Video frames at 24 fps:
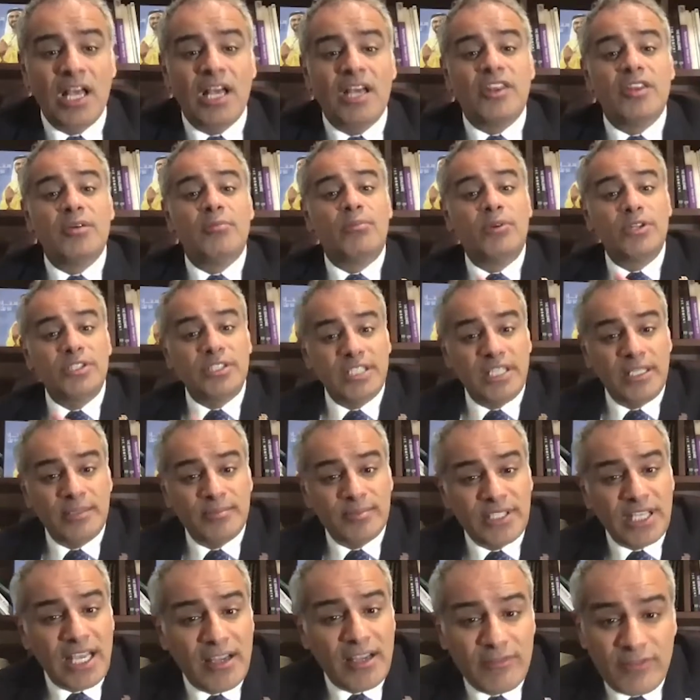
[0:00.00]
The
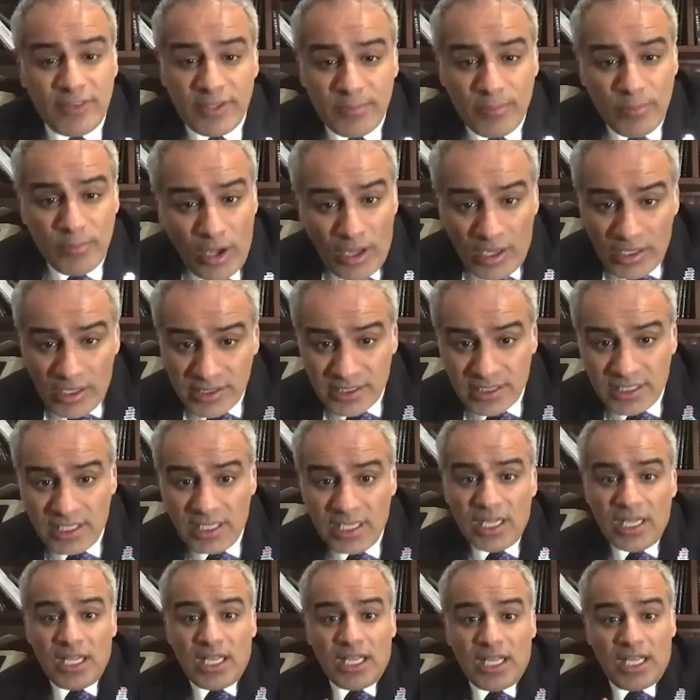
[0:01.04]
Muslims have a mosque
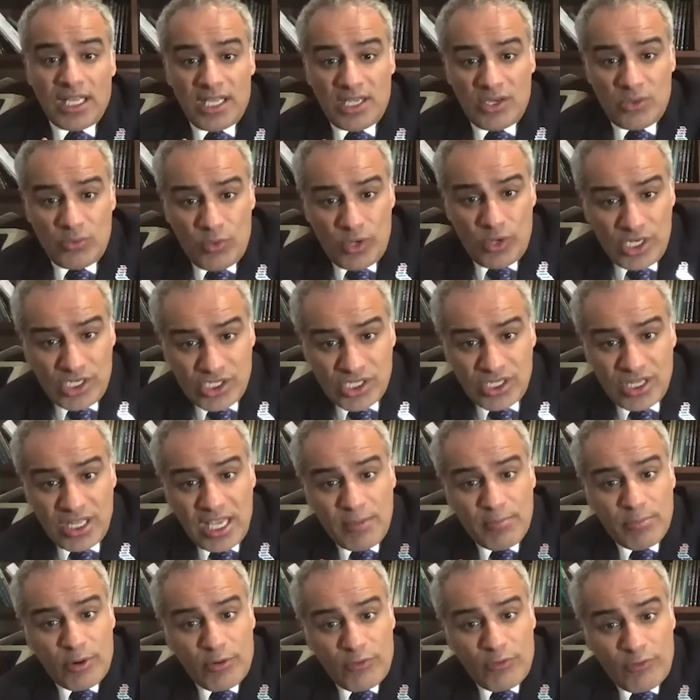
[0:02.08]
in which they
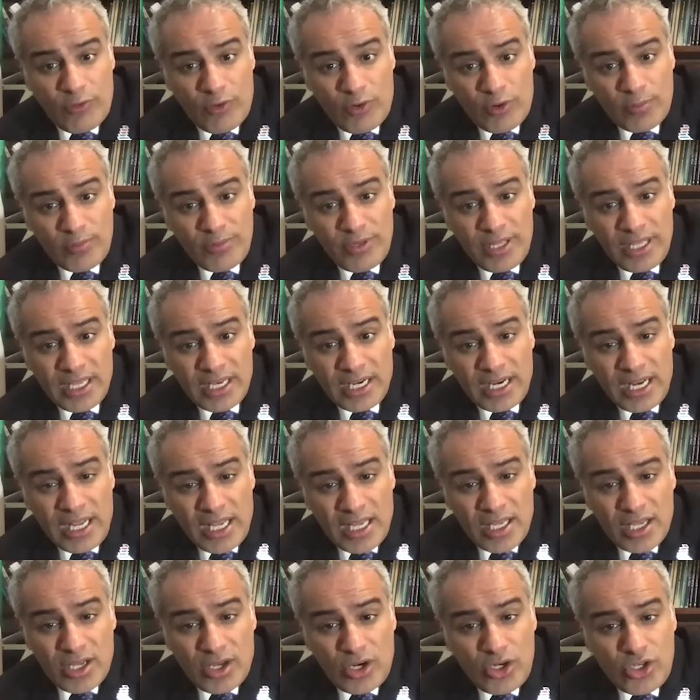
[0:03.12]
perform their
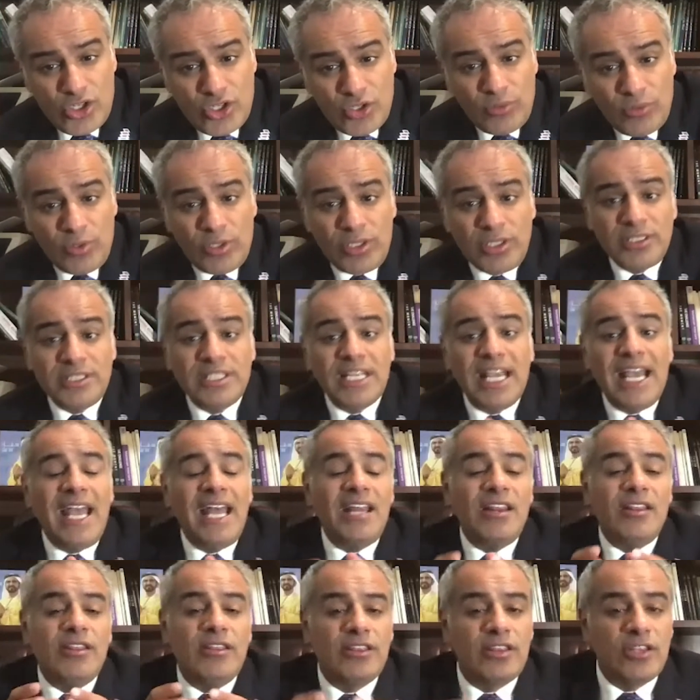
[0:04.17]
rituals,
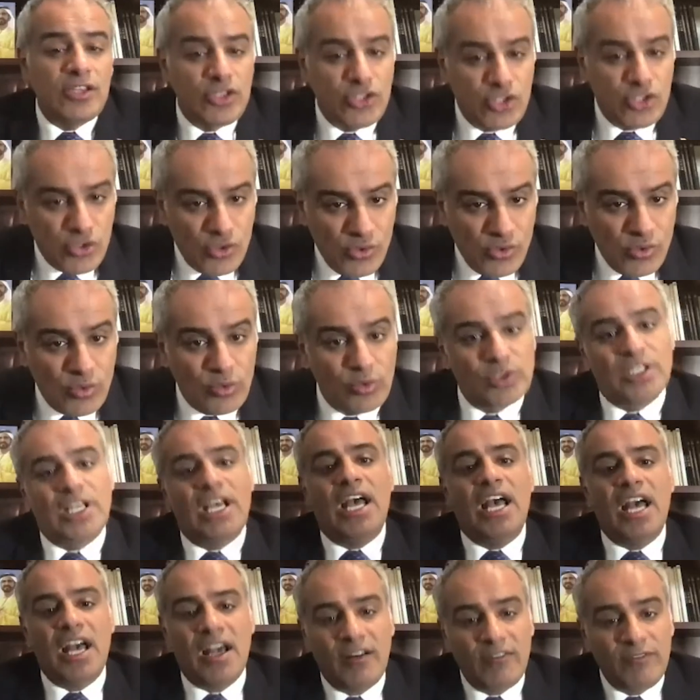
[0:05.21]
and the Jews
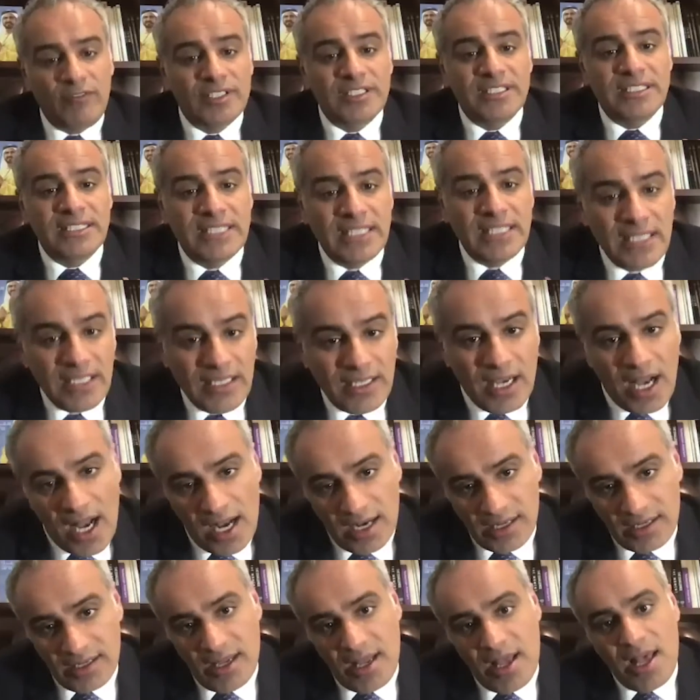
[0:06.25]
have a synagogue
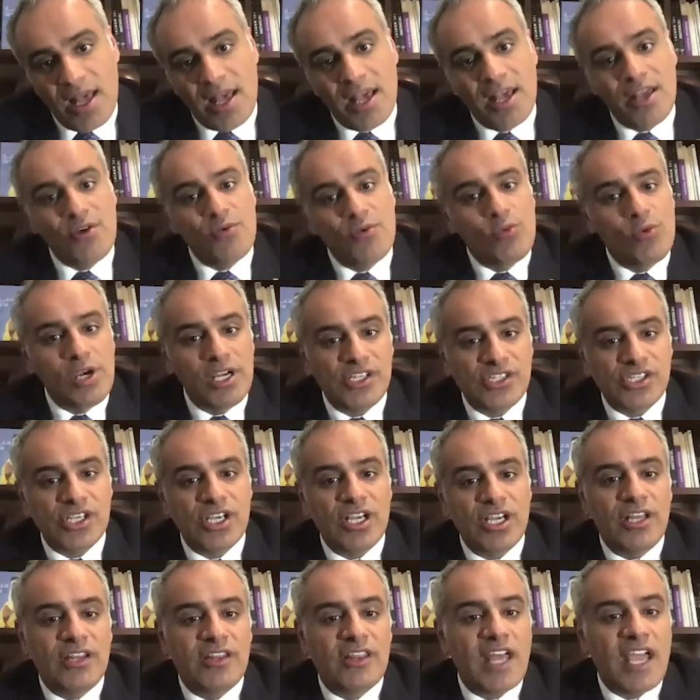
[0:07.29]
in which
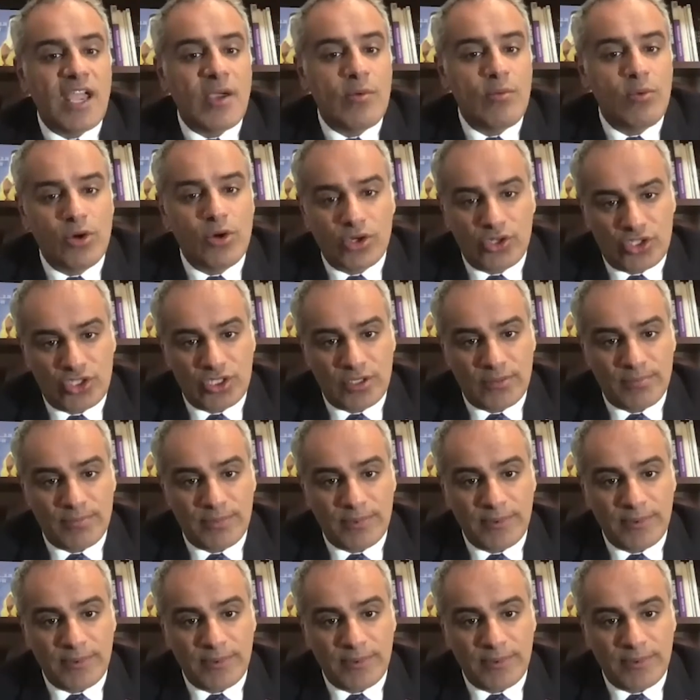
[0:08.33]
they worship.